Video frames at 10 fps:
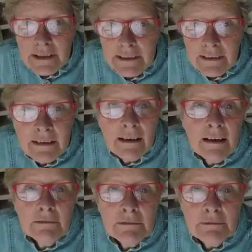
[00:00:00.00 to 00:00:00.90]
Really,
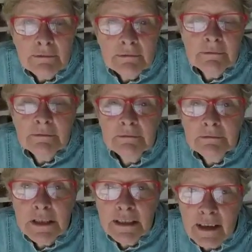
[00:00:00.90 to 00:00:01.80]
I
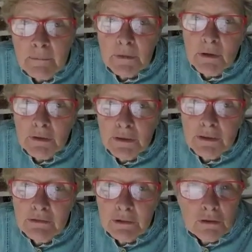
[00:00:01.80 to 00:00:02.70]
really am not
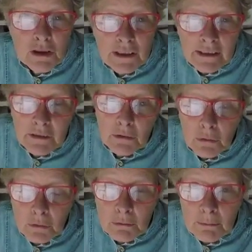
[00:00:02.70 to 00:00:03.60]
the full shilling at
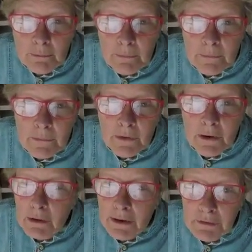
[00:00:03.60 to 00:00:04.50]
all,
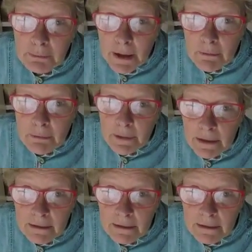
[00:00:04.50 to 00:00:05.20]
so you'll have to bear with